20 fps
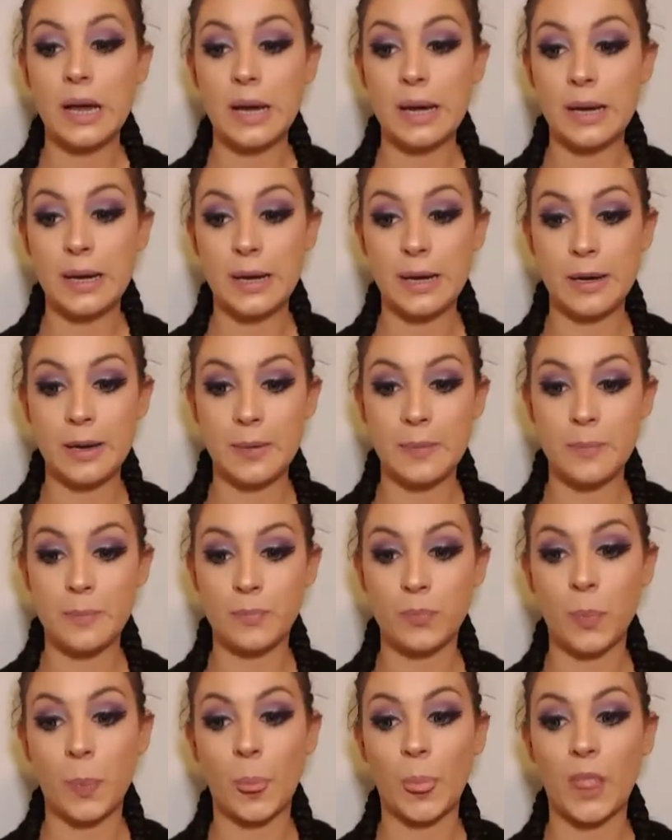
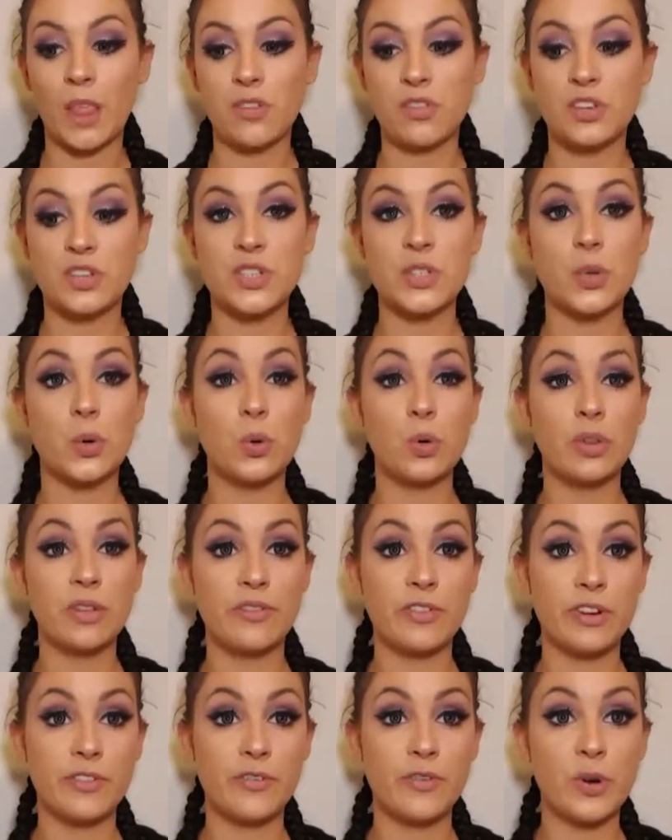the sole
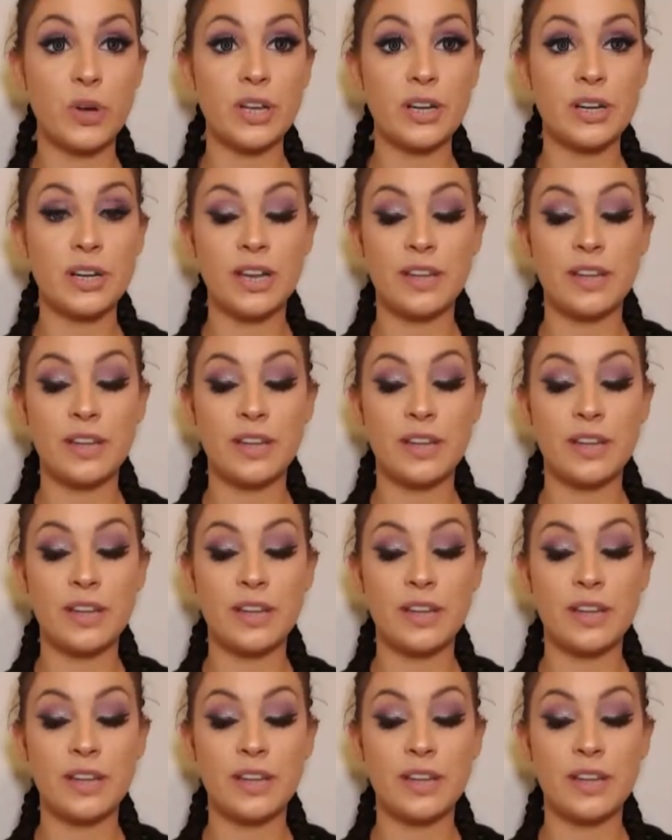of your foot,